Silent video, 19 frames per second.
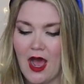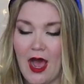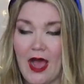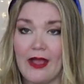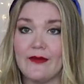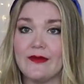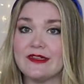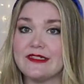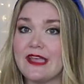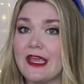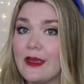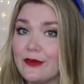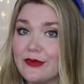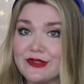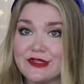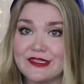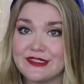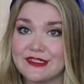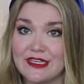I was
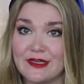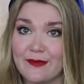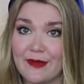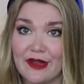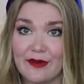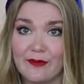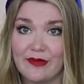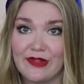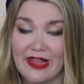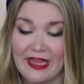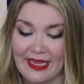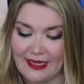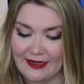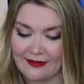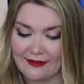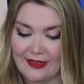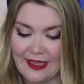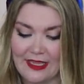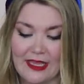able to sleep on a
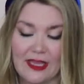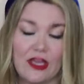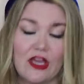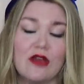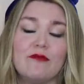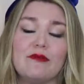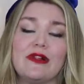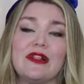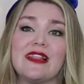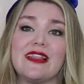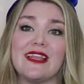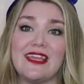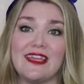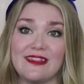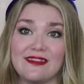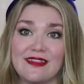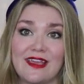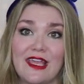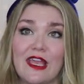plane. Like it
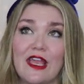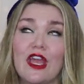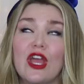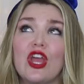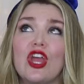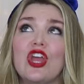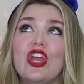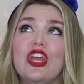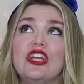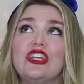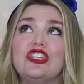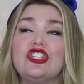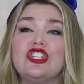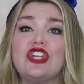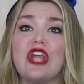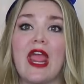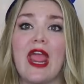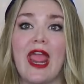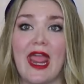completely
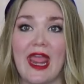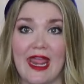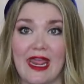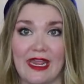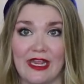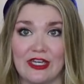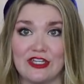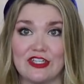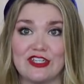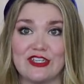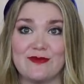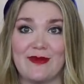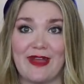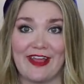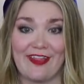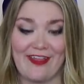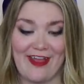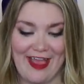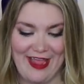changed
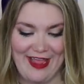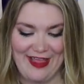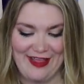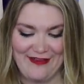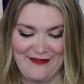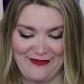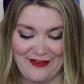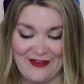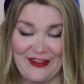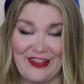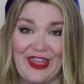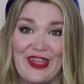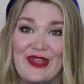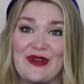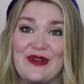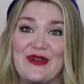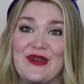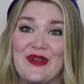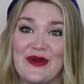my life and
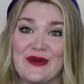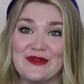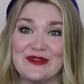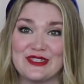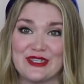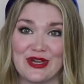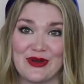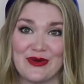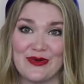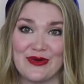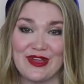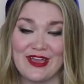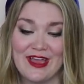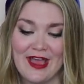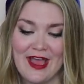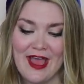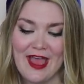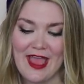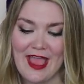like no joke.
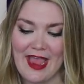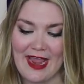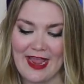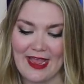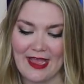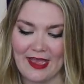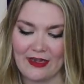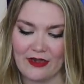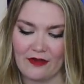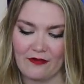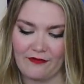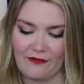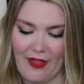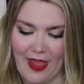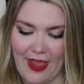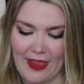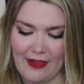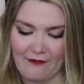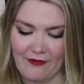And
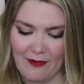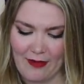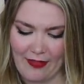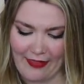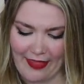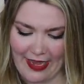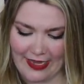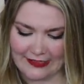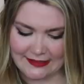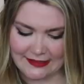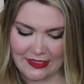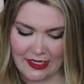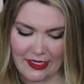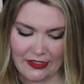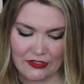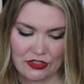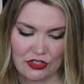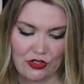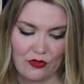flying from
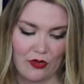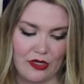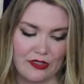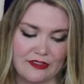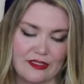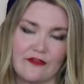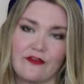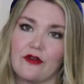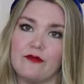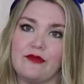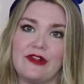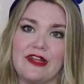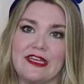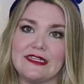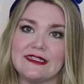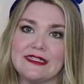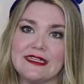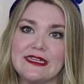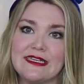Alaska to all different
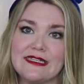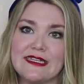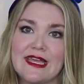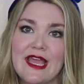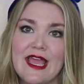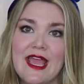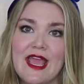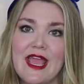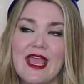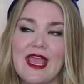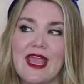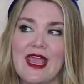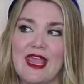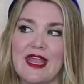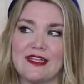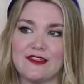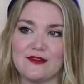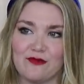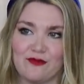places,
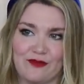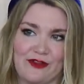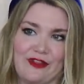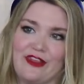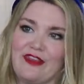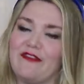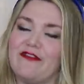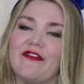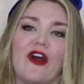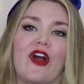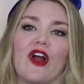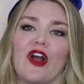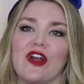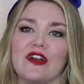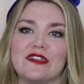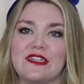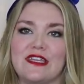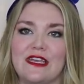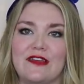it's really
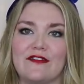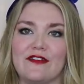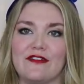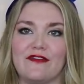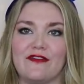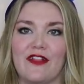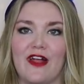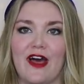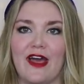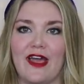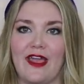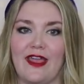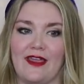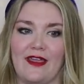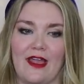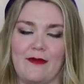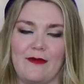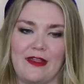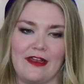far to even
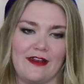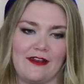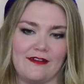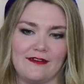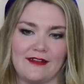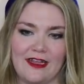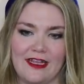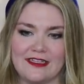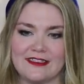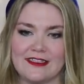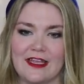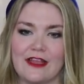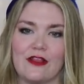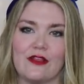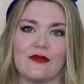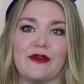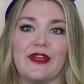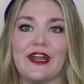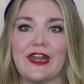fly. I mean, it's like
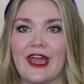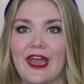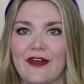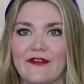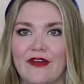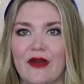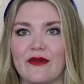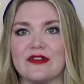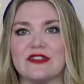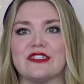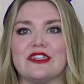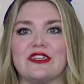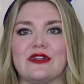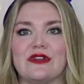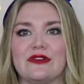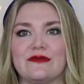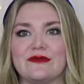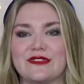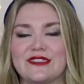three and a half hours
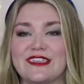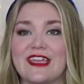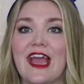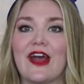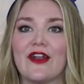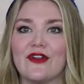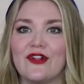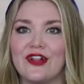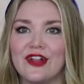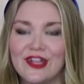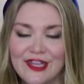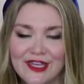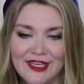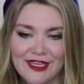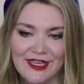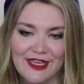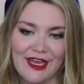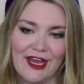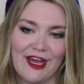to Seattle.
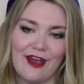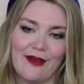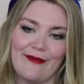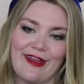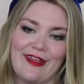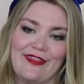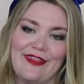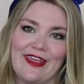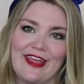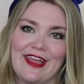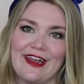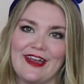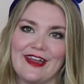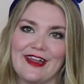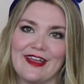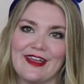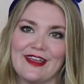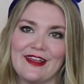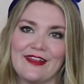Um, and
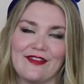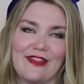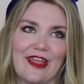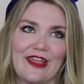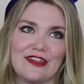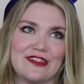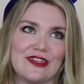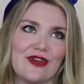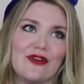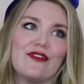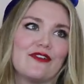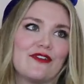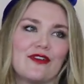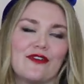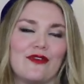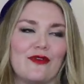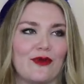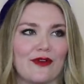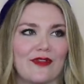then like to go
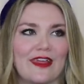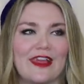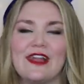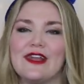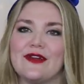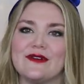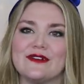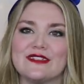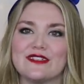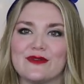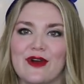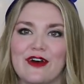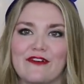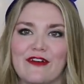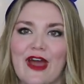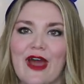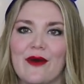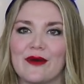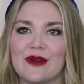to Orlando, it's
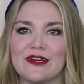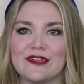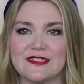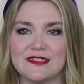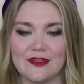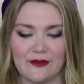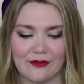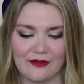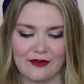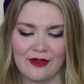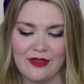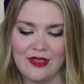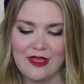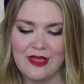12 hours. So